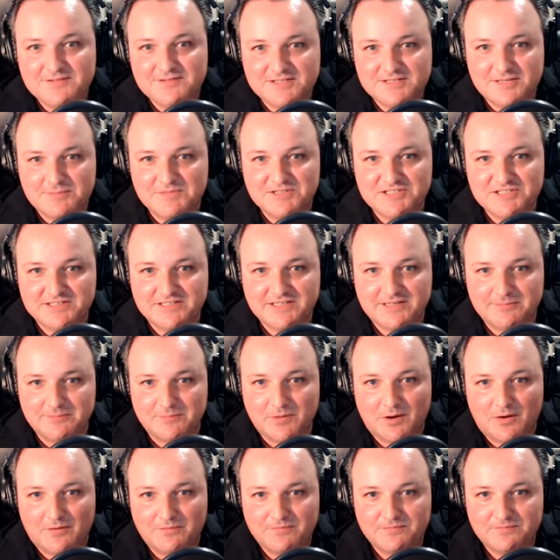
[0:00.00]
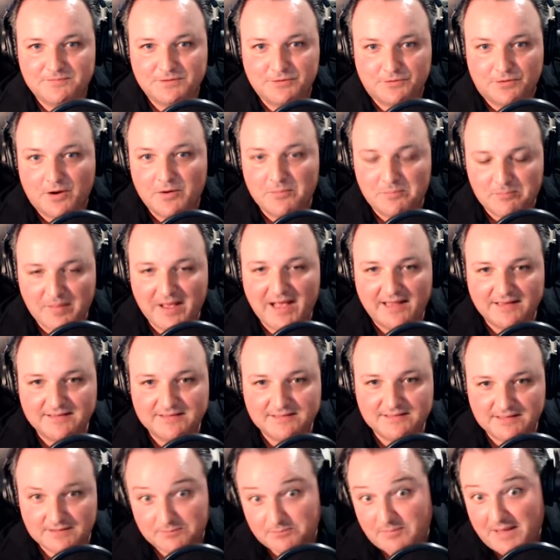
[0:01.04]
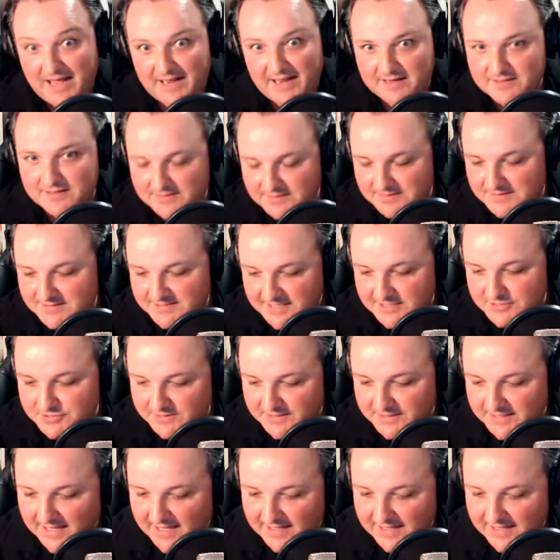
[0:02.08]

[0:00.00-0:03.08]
commission them off your own back essentially.